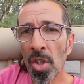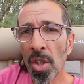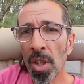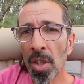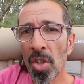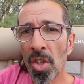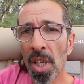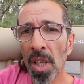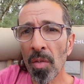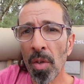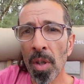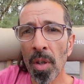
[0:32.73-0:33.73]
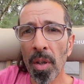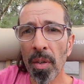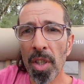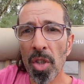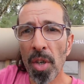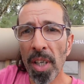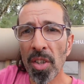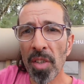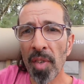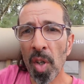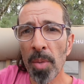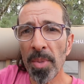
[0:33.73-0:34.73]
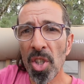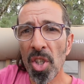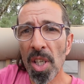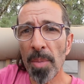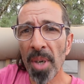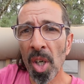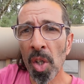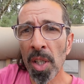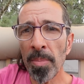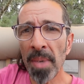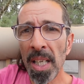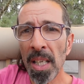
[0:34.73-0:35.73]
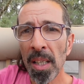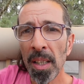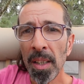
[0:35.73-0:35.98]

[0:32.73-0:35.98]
and you can see a rather attractive IBC behind me